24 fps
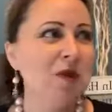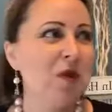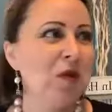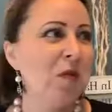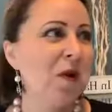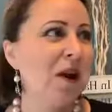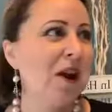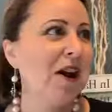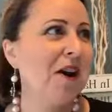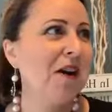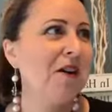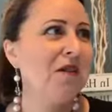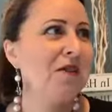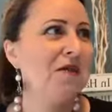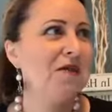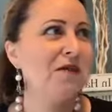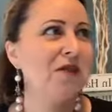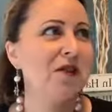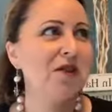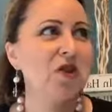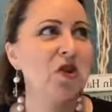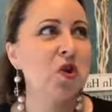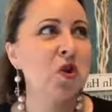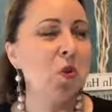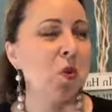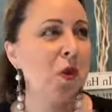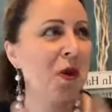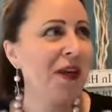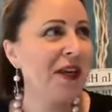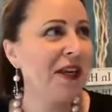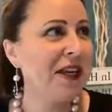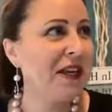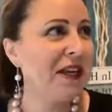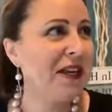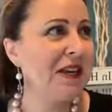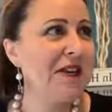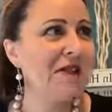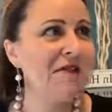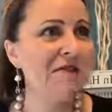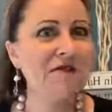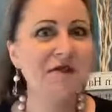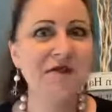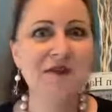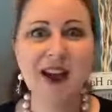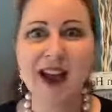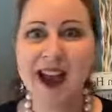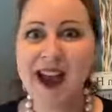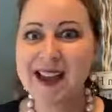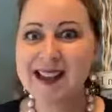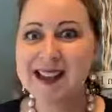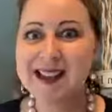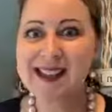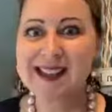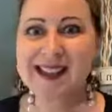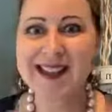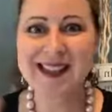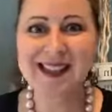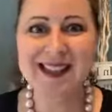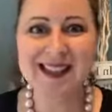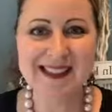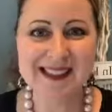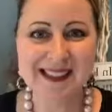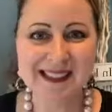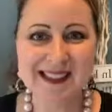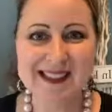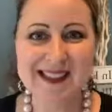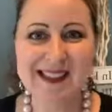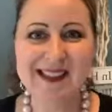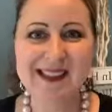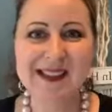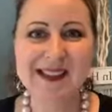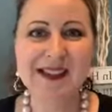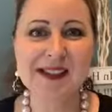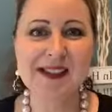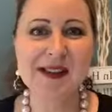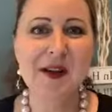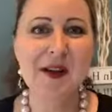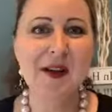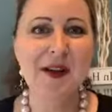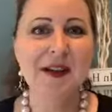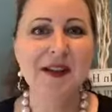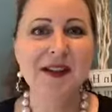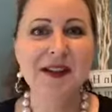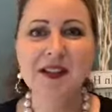12 or 20 fast, easy,